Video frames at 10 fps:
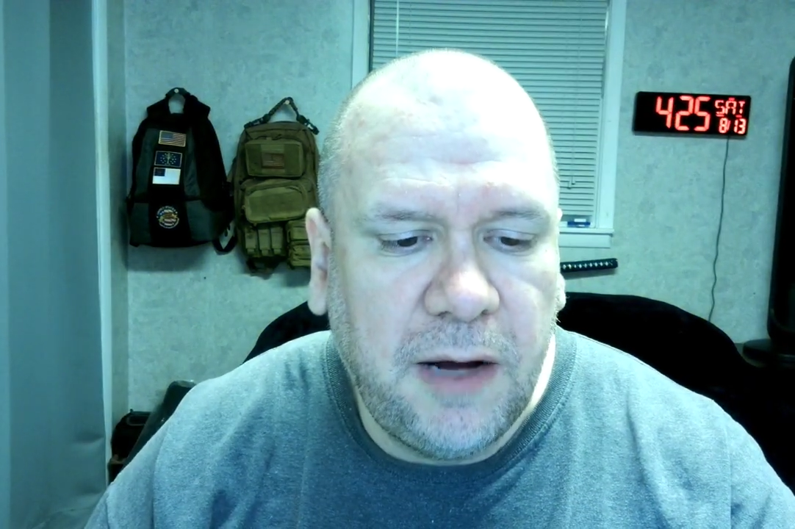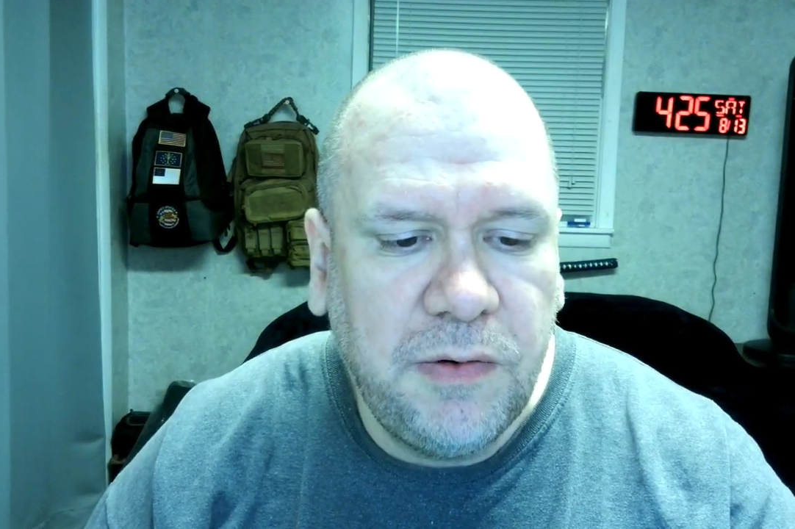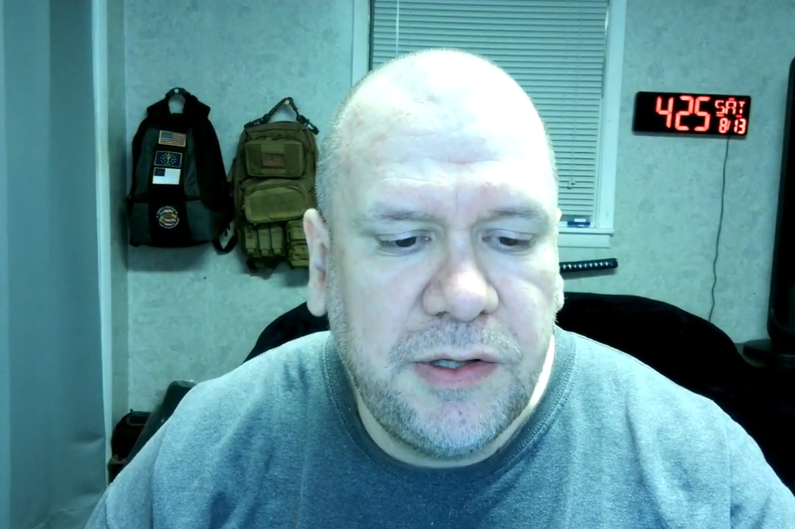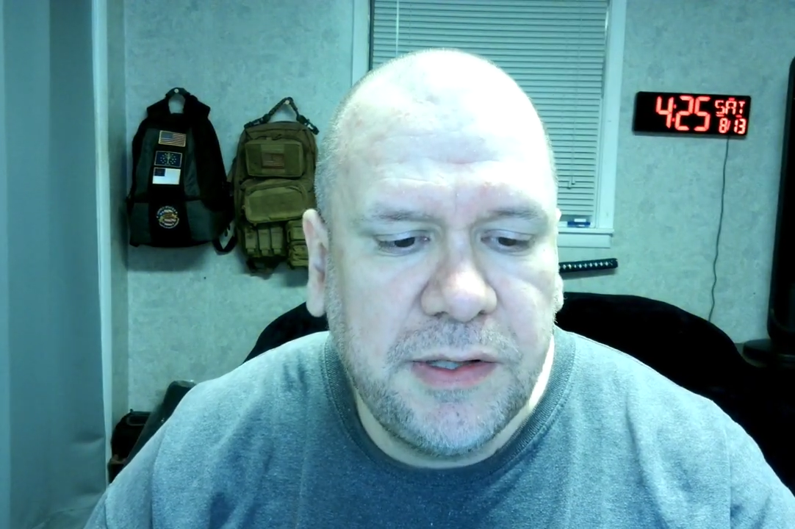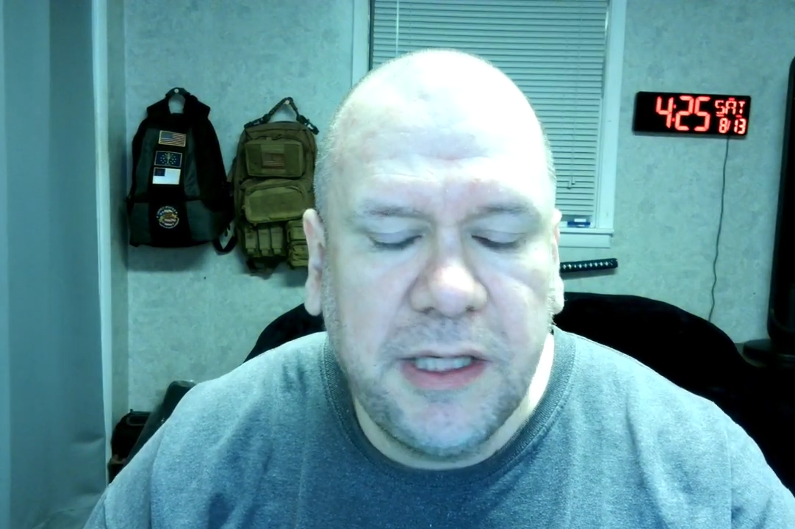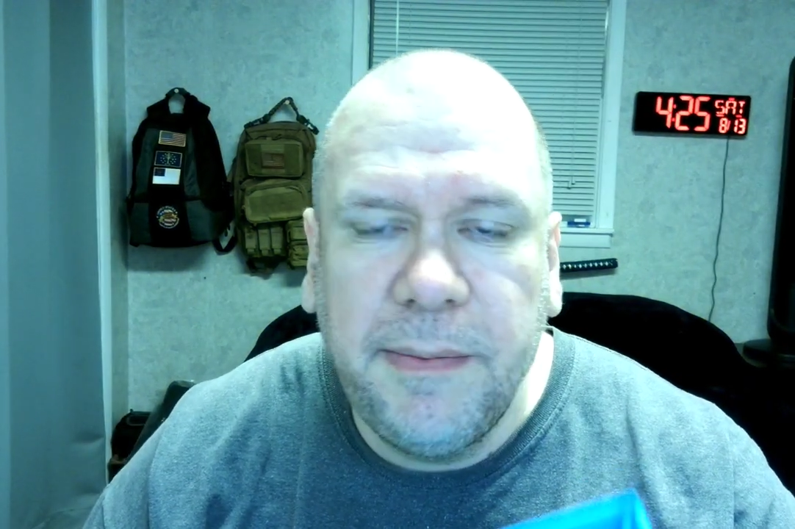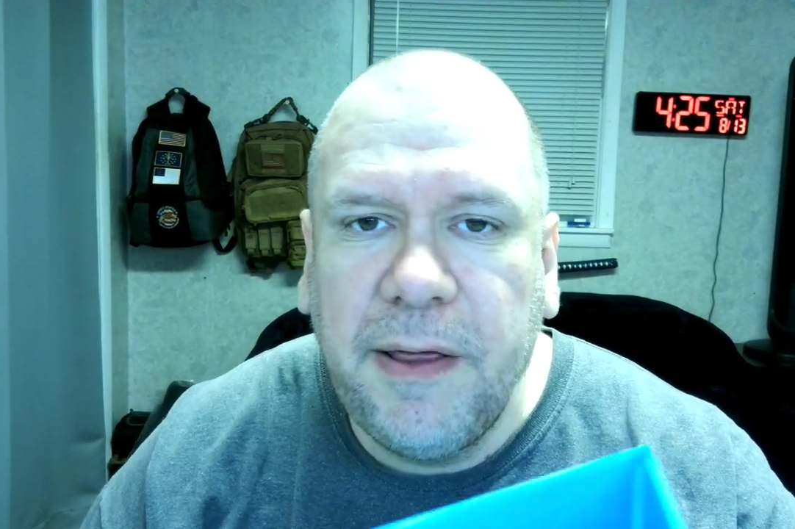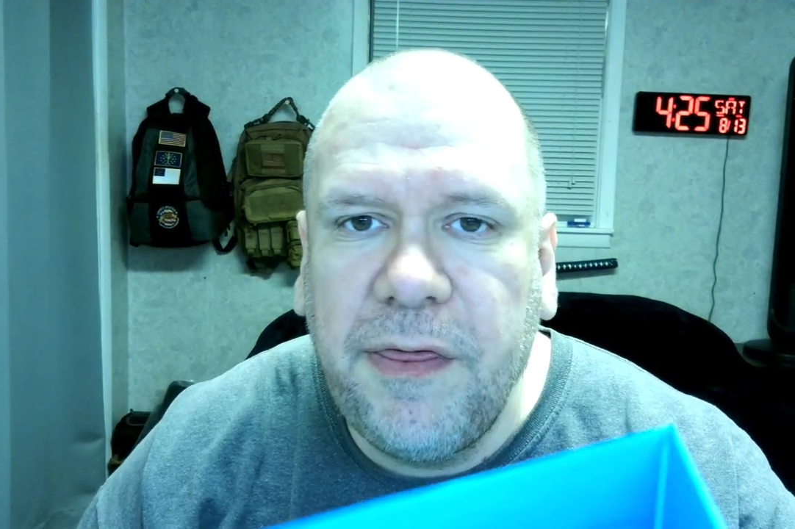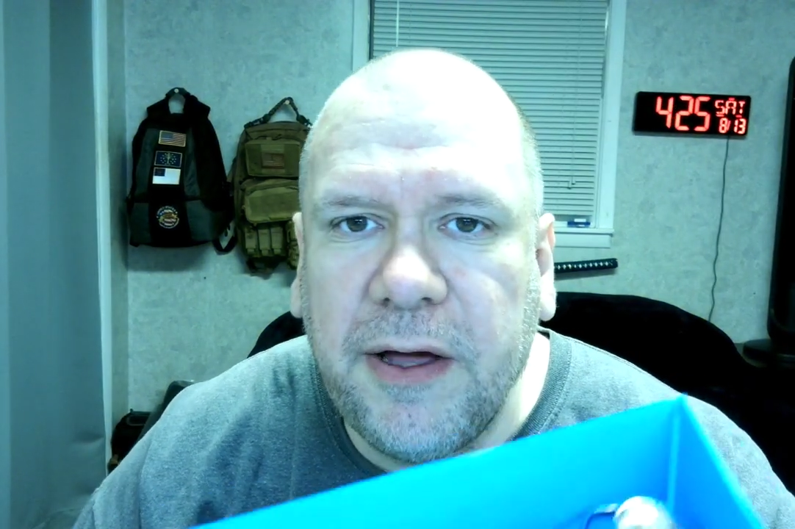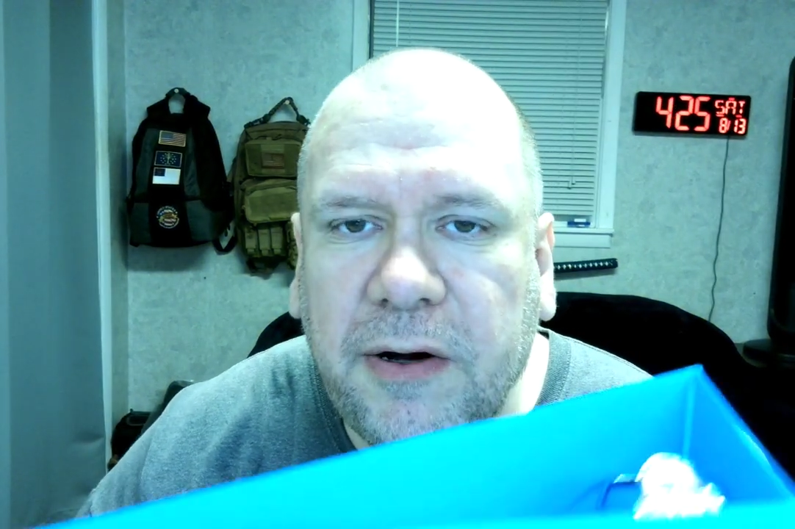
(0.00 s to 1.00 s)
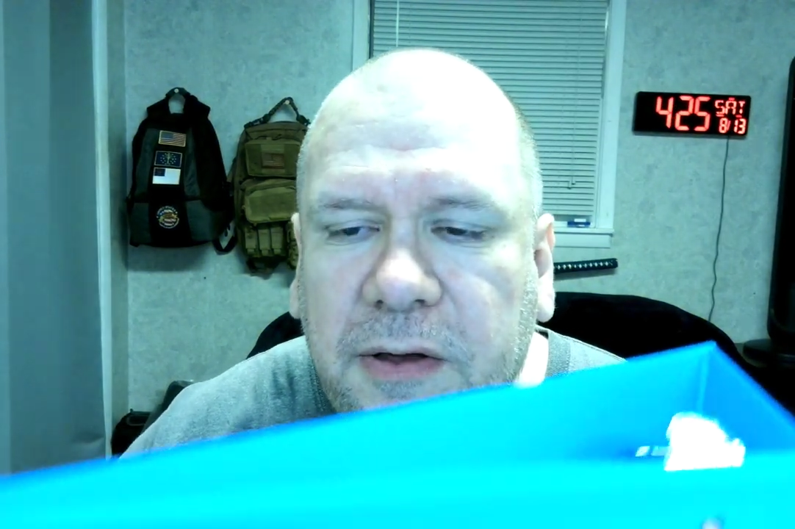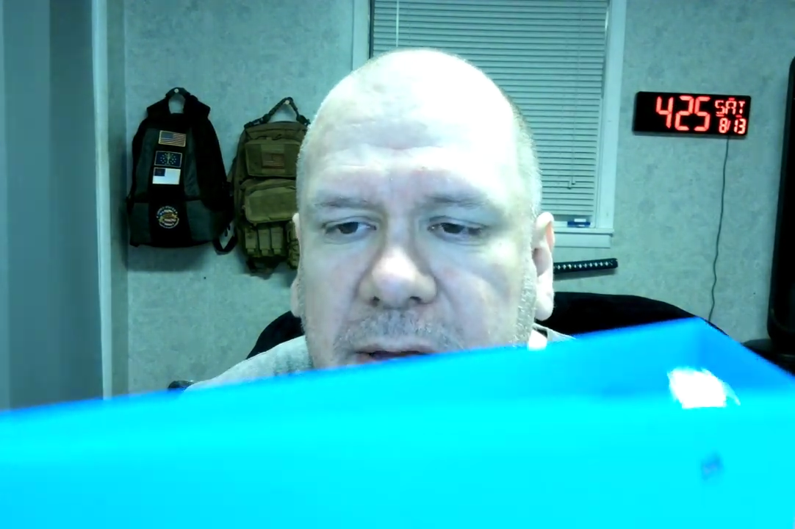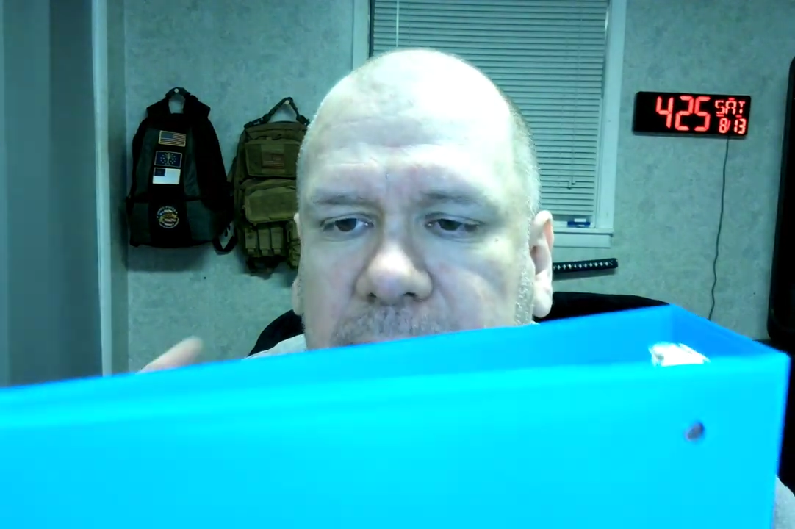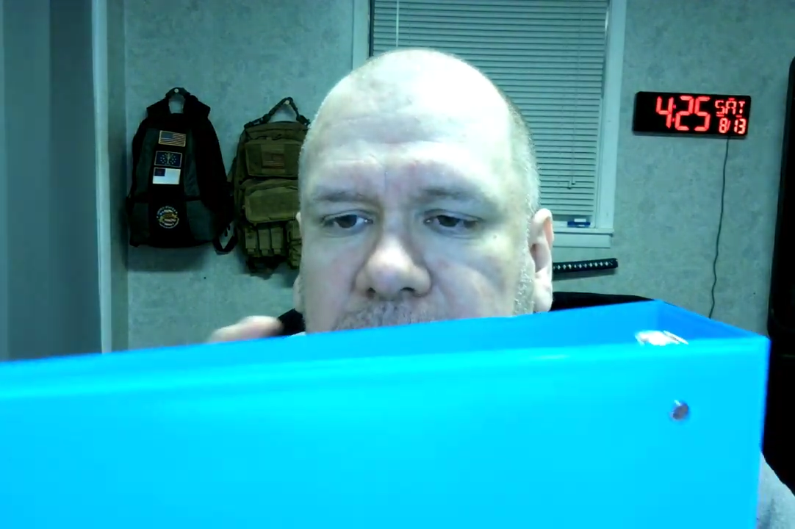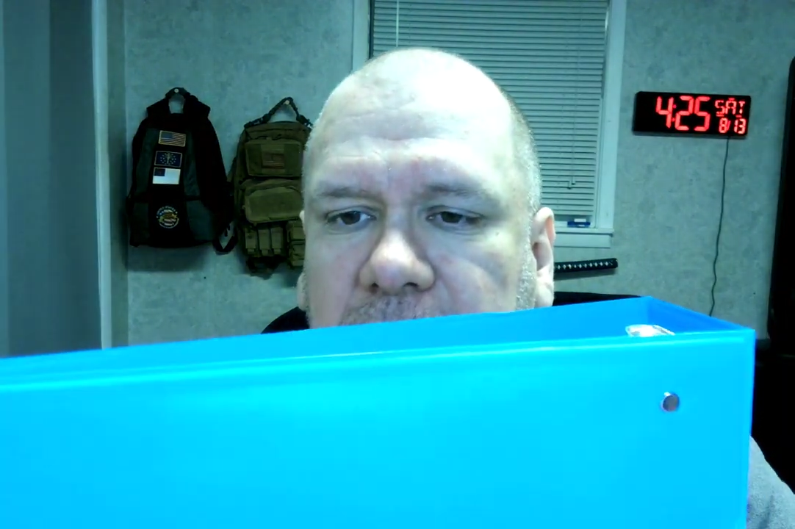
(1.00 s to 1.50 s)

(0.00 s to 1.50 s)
which is a little bit thicker. The,